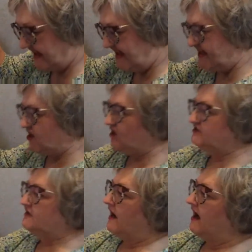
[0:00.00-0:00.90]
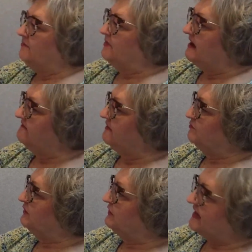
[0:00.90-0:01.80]
it on top of a
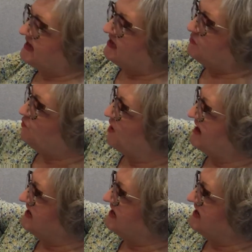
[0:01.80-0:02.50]
plain white